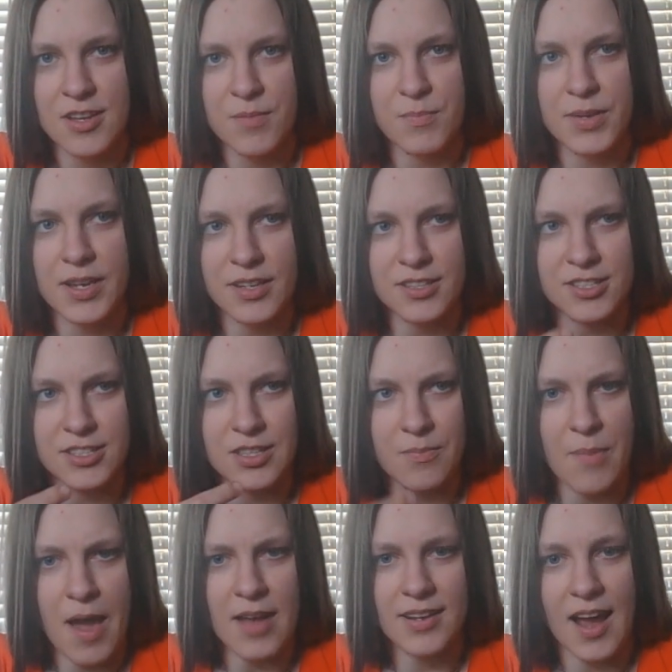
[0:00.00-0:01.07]
Because the
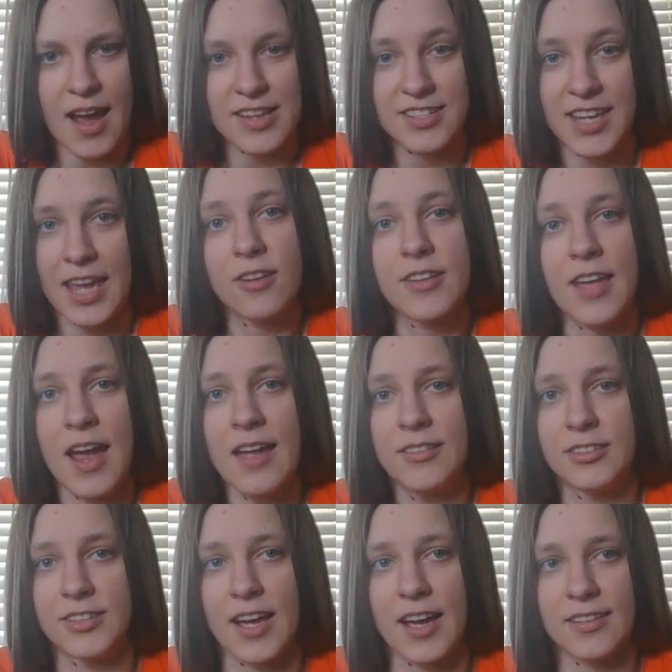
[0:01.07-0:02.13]
bad guys cannot
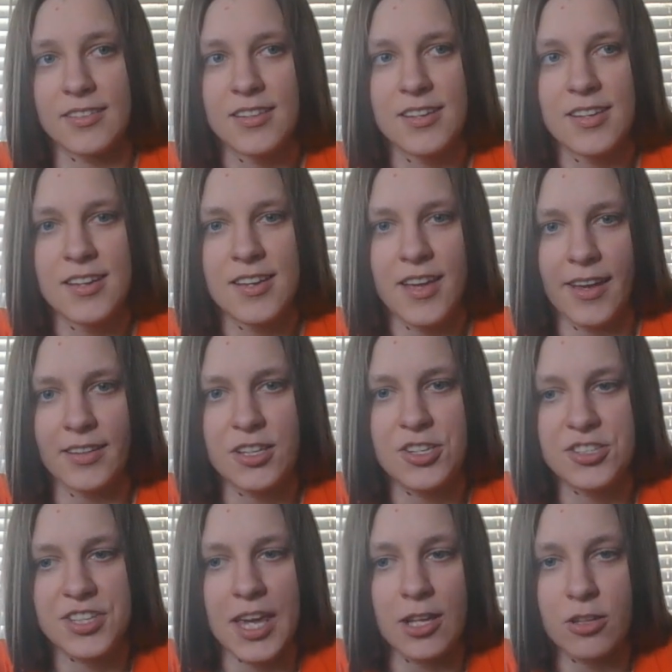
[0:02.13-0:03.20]
handle that. And they
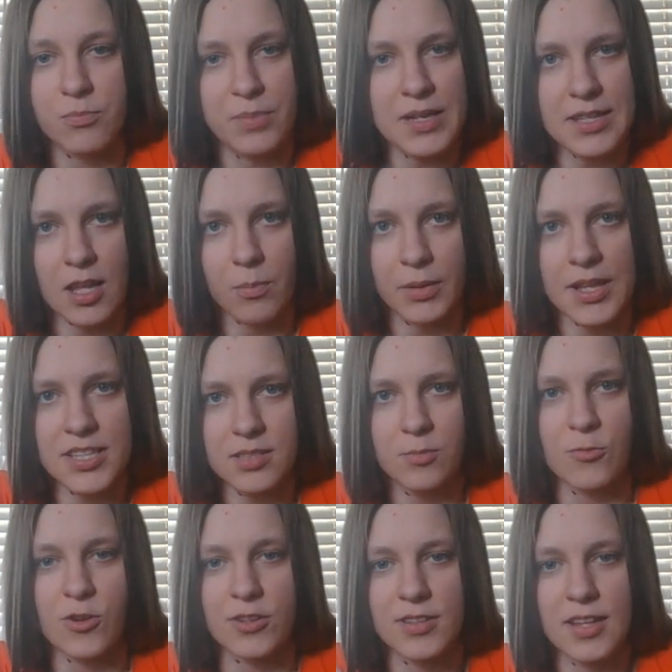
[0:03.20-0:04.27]
just cannot be in that place
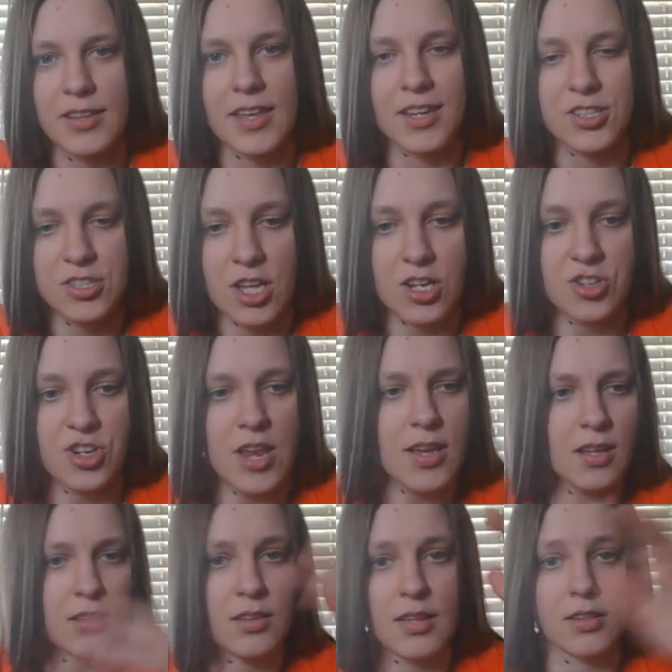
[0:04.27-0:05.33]
anymore. And they, like, they shake
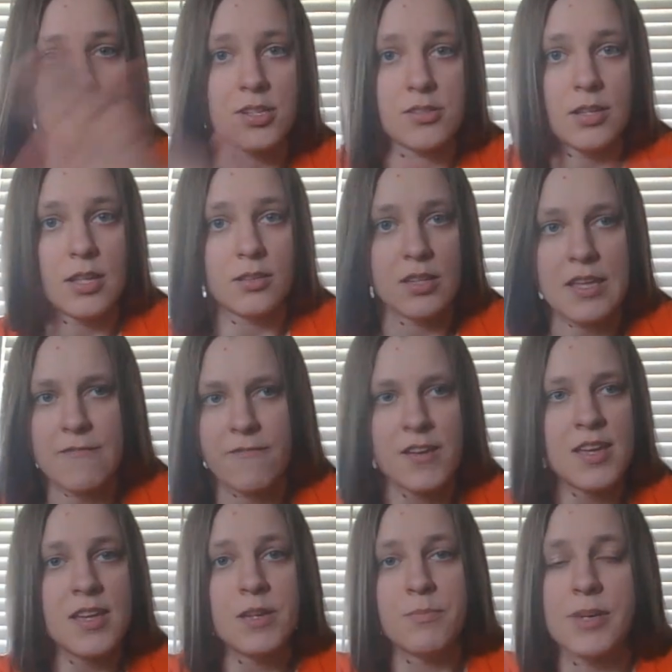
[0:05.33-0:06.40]
and they leave
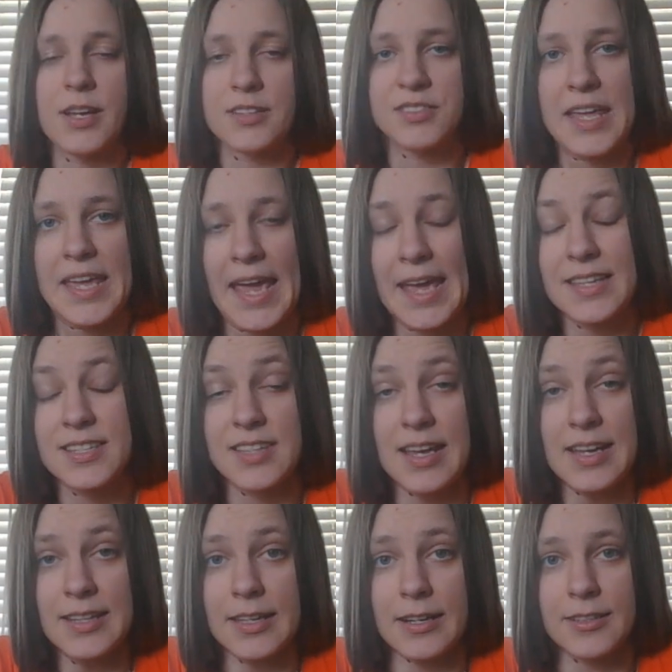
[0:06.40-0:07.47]
because they can't
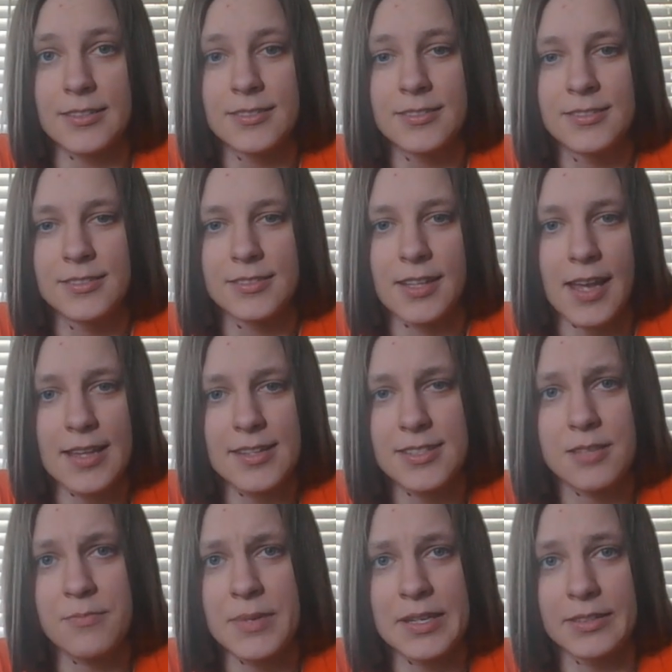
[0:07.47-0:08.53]
stand there. They can't
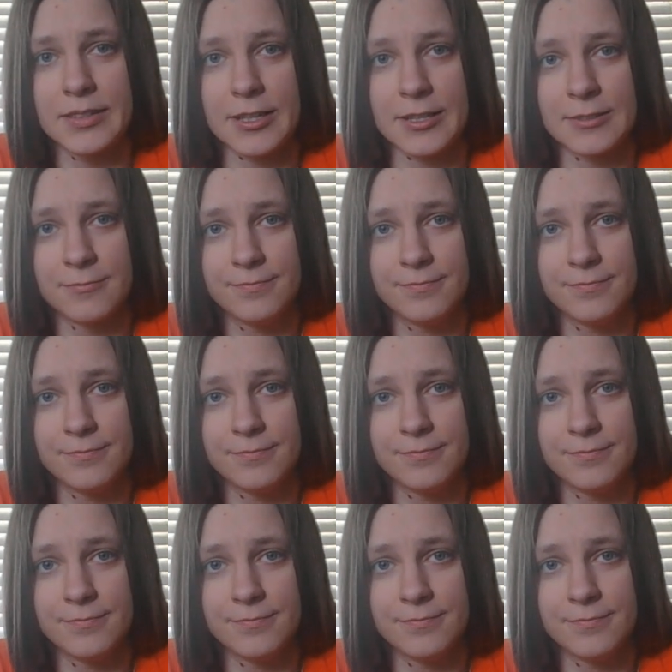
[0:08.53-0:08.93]
stand being there.